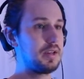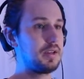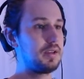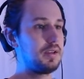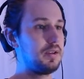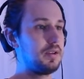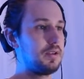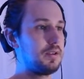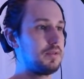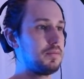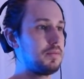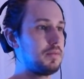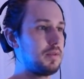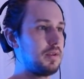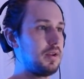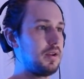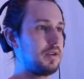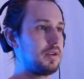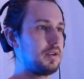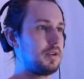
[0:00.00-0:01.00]
here.
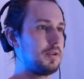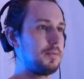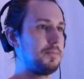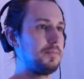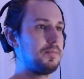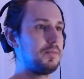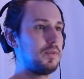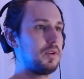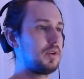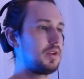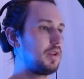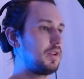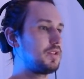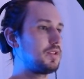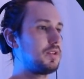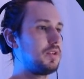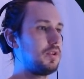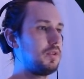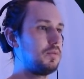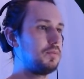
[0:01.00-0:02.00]
Okay,
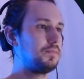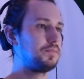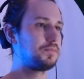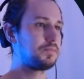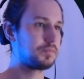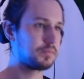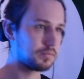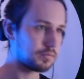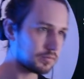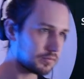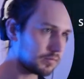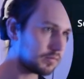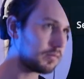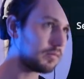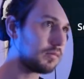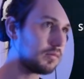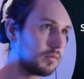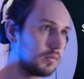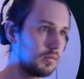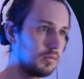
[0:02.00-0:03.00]
so
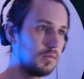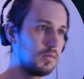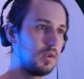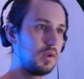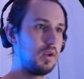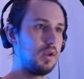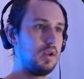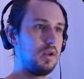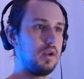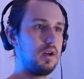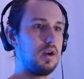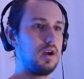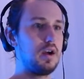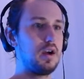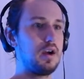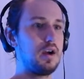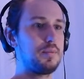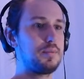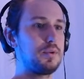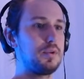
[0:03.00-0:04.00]

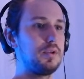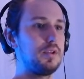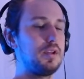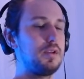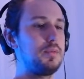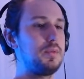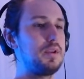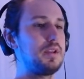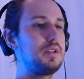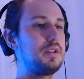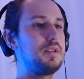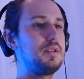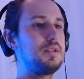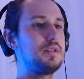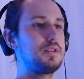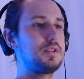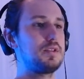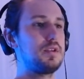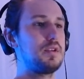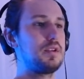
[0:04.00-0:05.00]
up early, we can
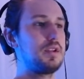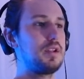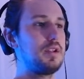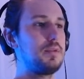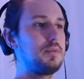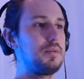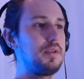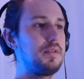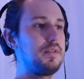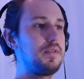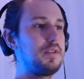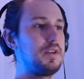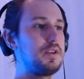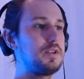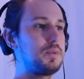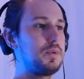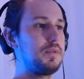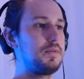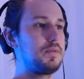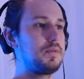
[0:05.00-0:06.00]
start getting rid of the things
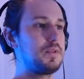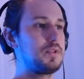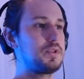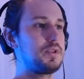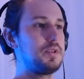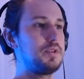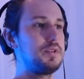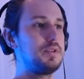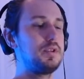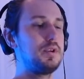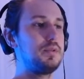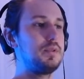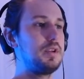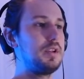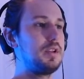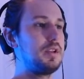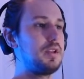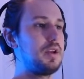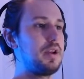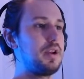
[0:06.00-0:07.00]
we for sure don't
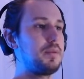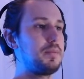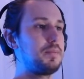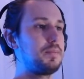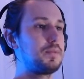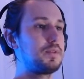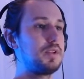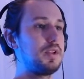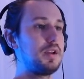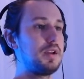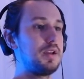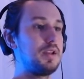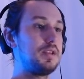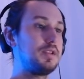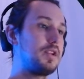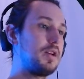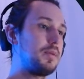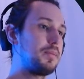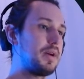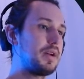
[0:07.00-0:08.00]
need. It's
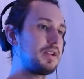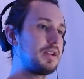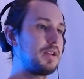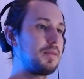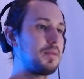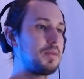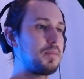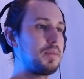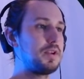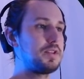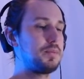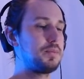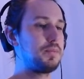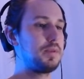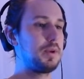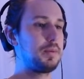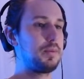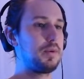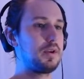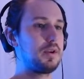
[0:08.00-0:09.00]
not bad to keep the Patient
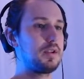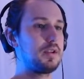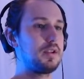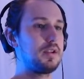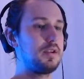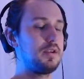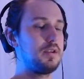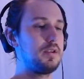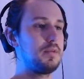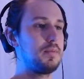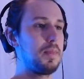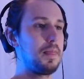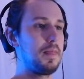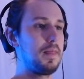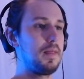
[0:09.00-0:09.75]
Pickpocket here.